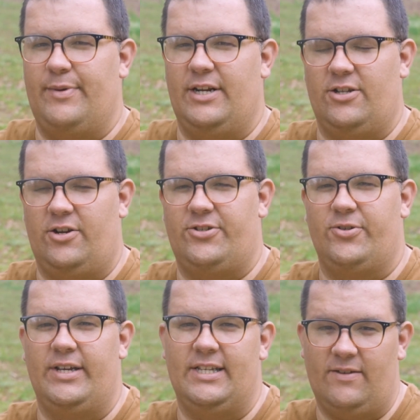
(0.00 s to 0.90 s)
but it also
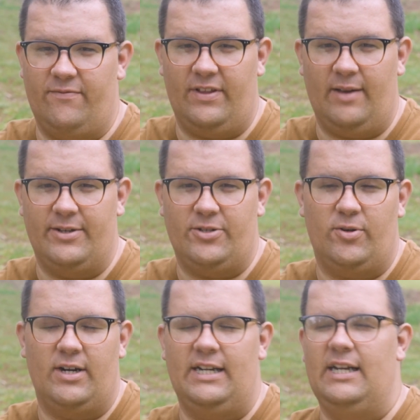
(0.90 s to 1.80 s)
is
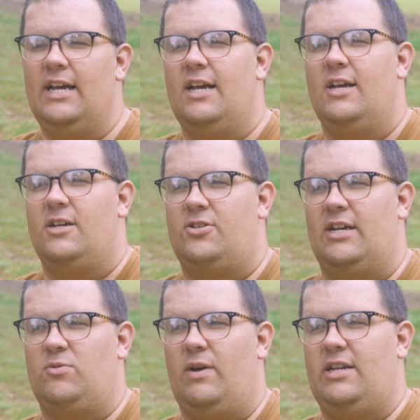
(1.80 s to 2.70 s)
inflammatory. So
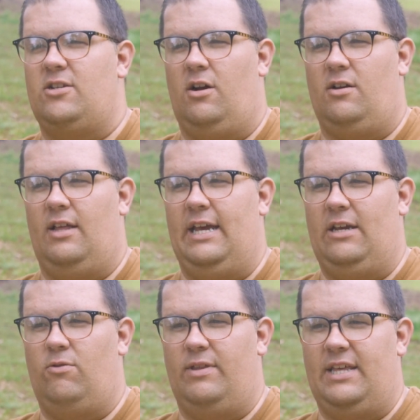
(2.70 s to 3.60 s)
that's why I talk,
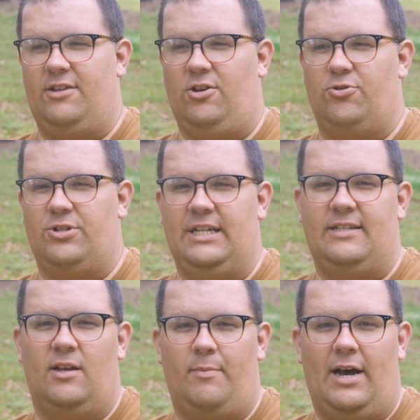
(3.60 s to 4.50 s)
like, with head coach
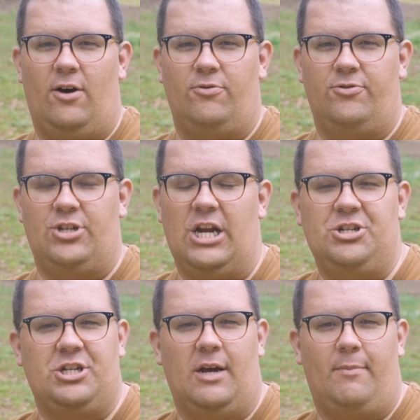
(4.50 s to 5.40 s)
Lisa about
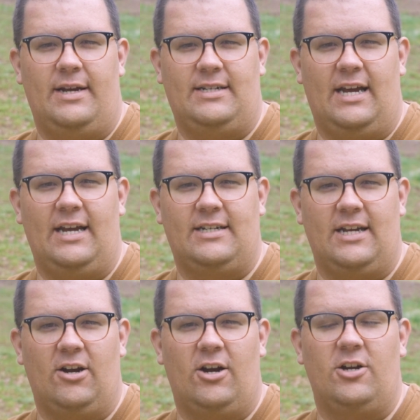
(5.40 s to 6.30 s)
changing up my
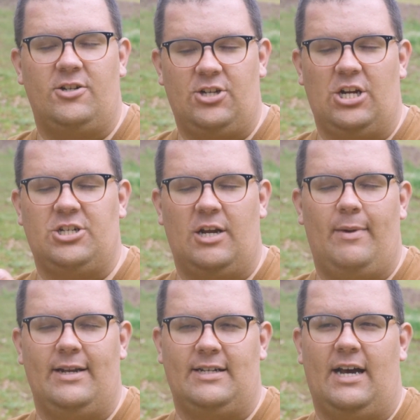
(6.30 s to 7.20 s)
dietary or changing up
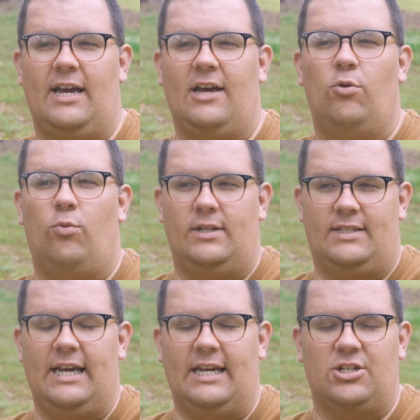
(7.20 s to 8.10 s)
my diet once
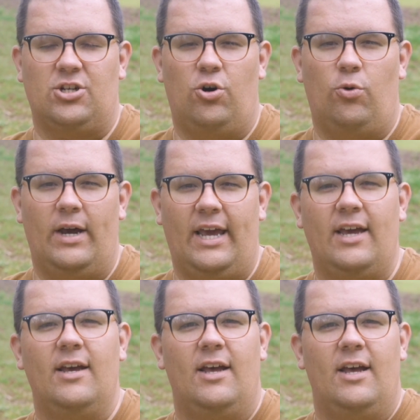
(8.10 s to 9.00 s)
I get to goal weight,
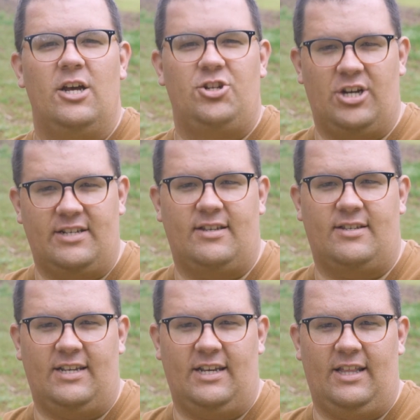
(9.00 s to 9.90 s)
just to
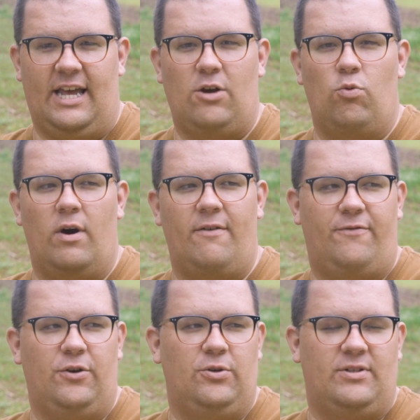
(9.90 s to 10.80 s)
see, like, what
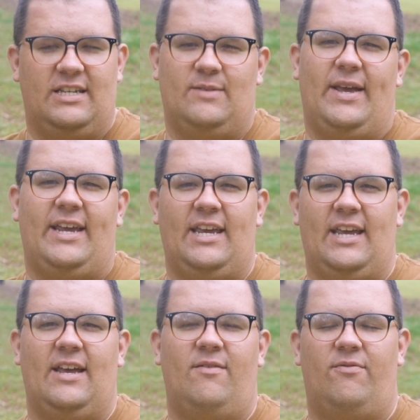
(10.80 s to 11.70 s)
foods is making
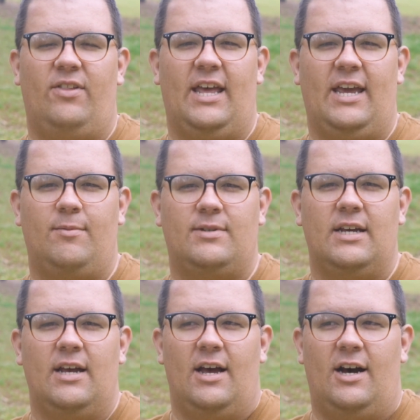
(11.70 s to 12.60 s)
it inflamed.
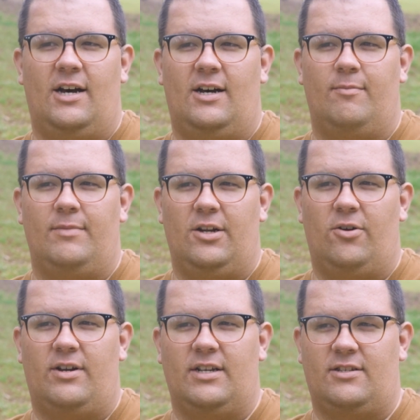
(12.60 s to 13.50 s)
You
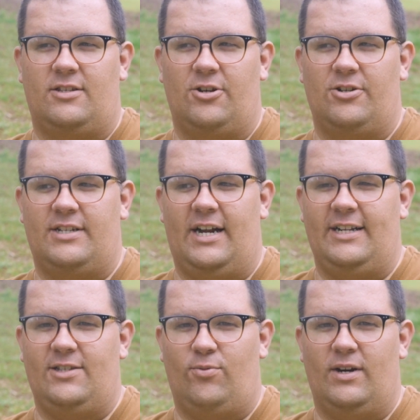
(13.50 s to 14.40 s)
know, because there's
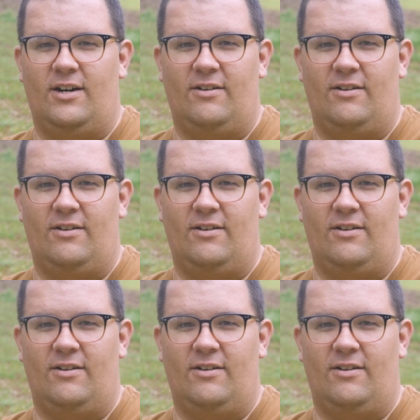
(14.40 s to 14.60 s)
nights where